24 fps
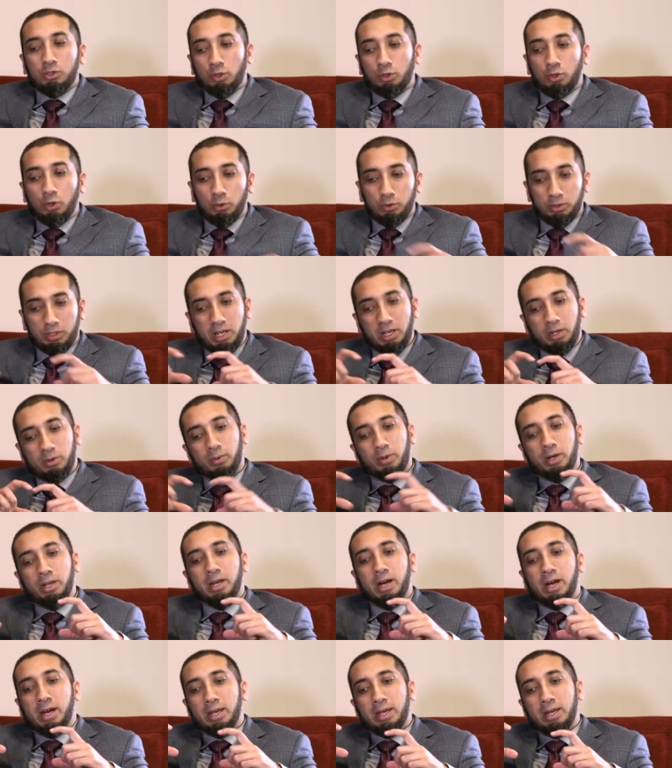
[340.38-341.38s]
So don't take
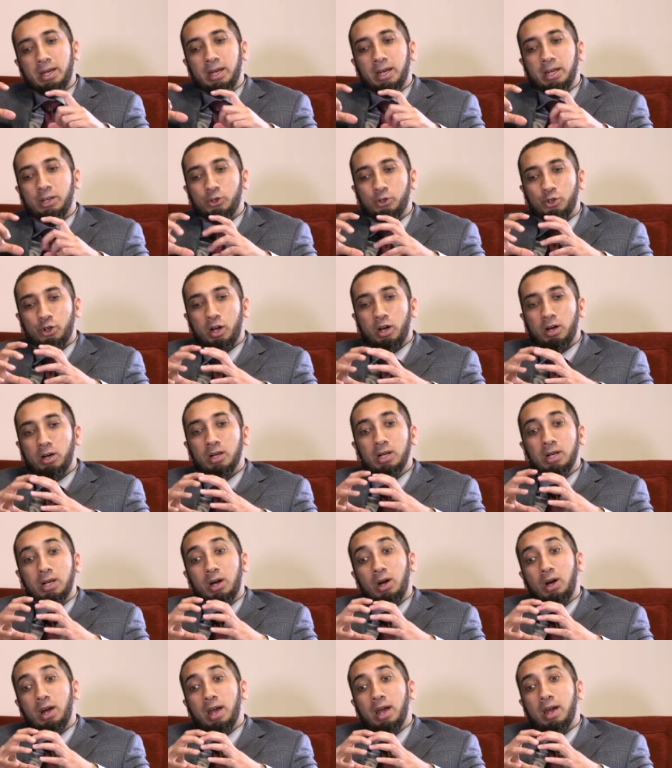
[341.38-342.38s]
one ayah and draw
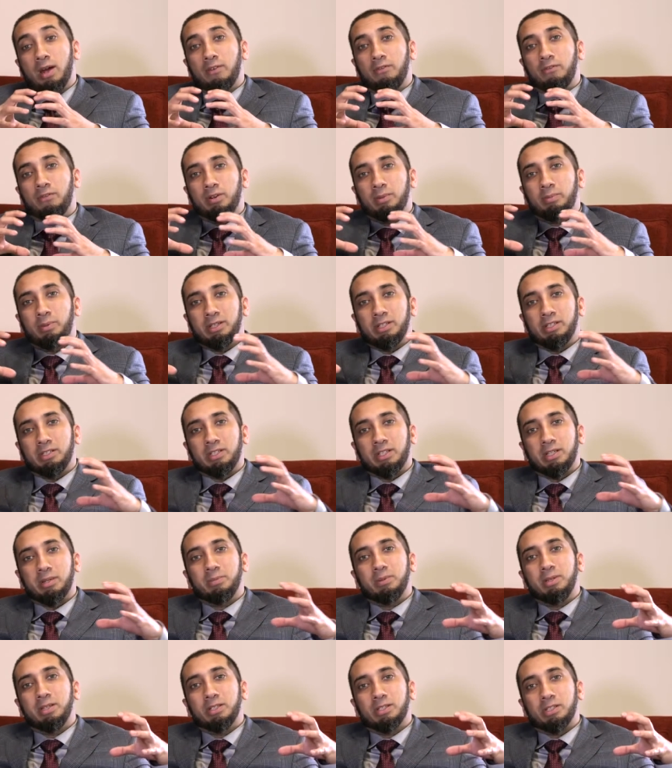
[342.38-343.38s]
everybody's
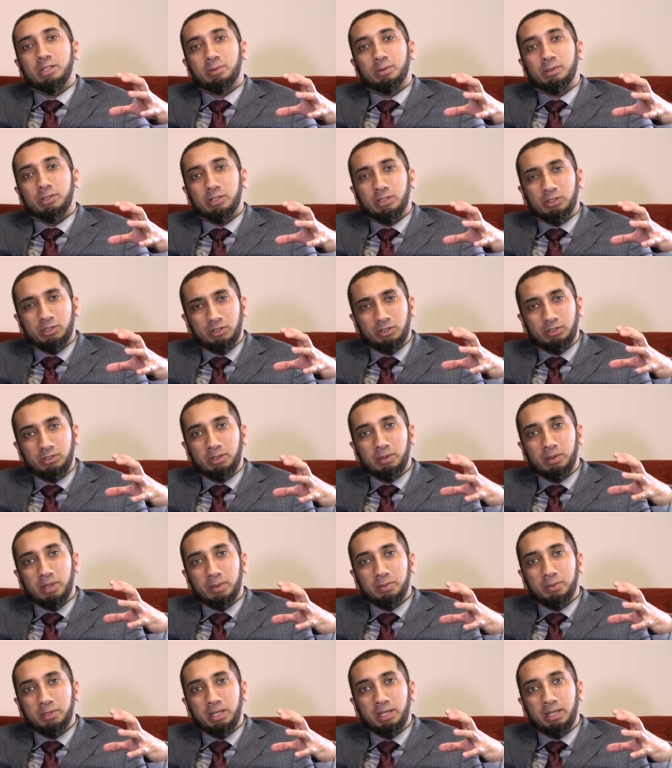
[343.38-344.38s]
going to be in this position. You see
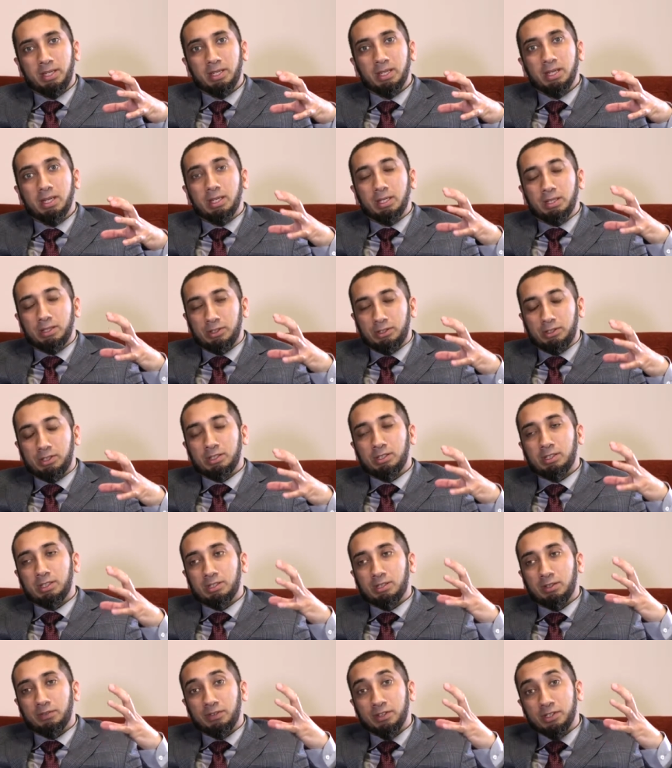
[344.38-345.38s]
what I'm saying? This is
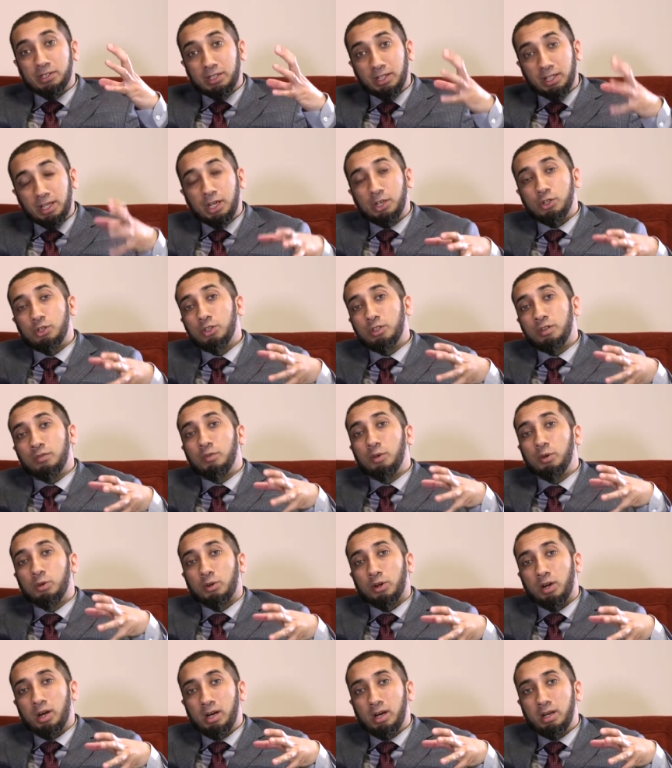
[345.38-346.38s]
the sophistication of
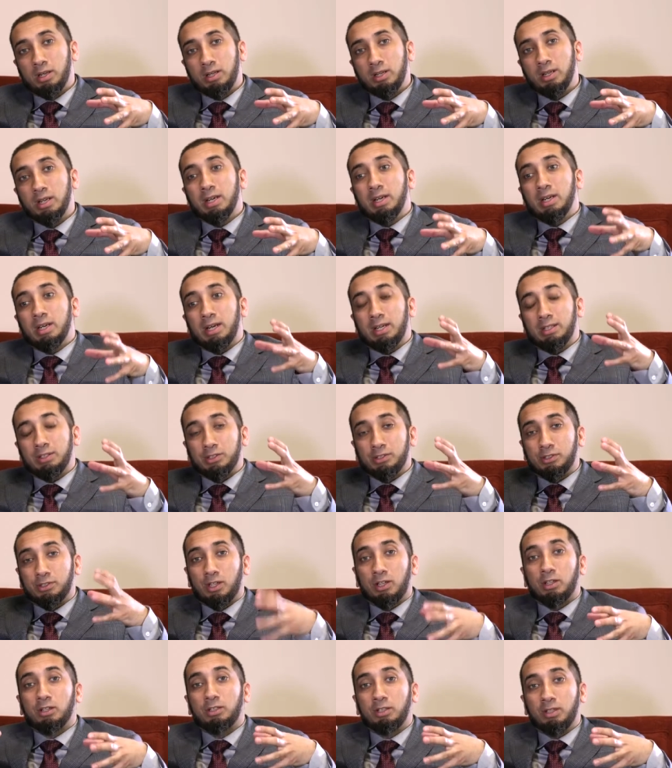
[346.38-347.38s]
the Quran and the
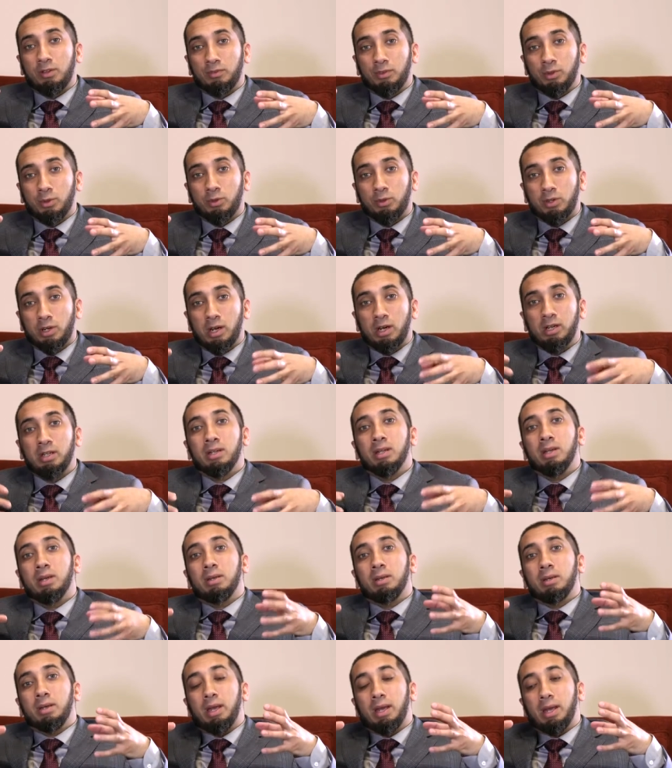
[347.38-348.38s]
subtlety of the Quran.
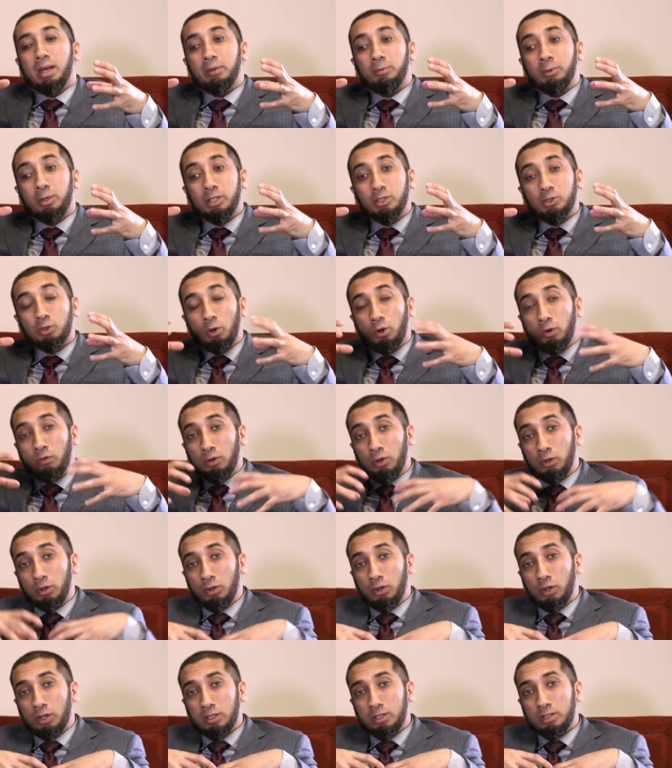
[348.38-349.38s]
And when it's
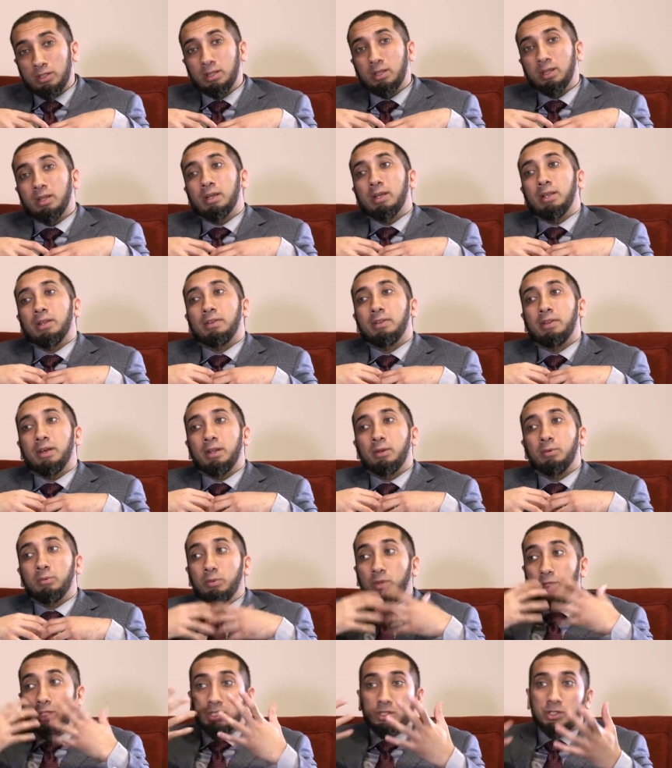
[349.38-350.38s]
overlooked,
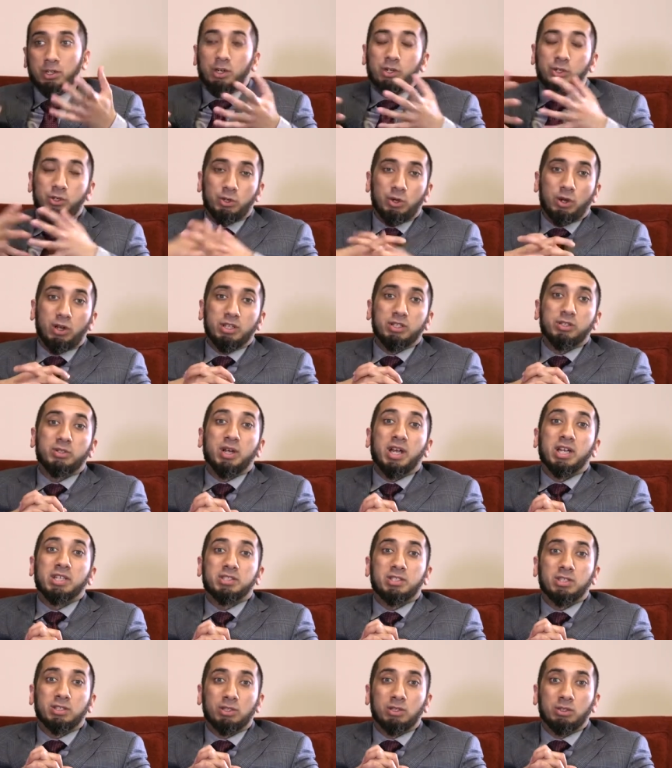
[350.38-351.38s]
then we start drawing
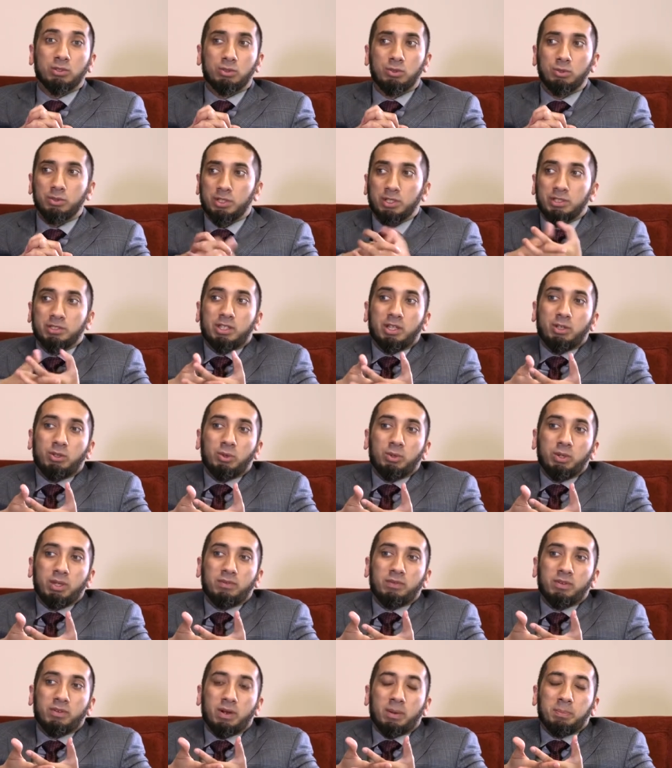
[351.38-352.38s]
drastic conclusions that
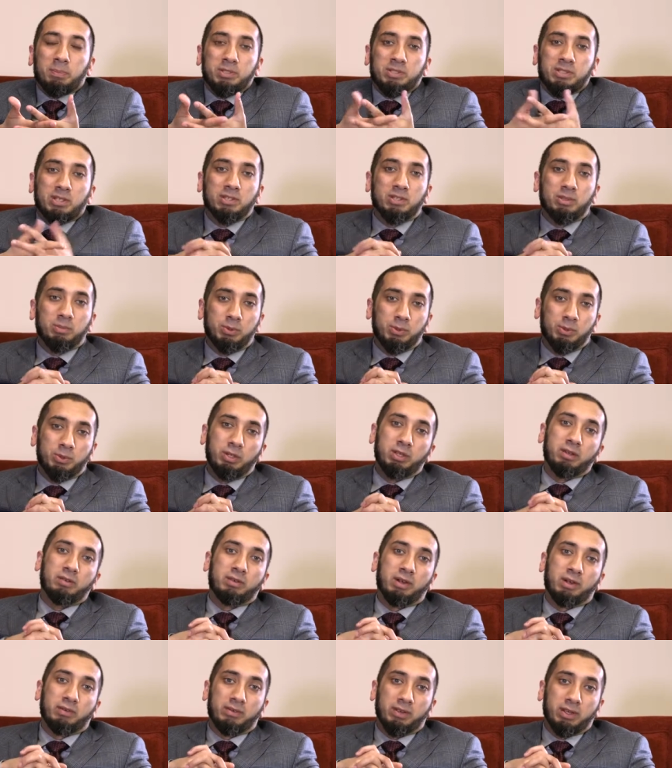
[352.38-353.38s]
don't even represent the beauty
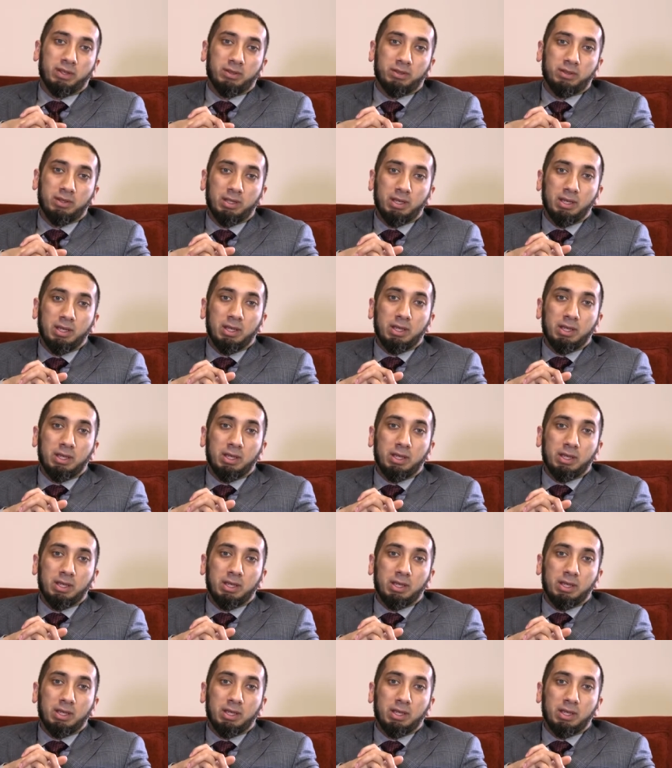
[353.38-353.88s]
of our faith.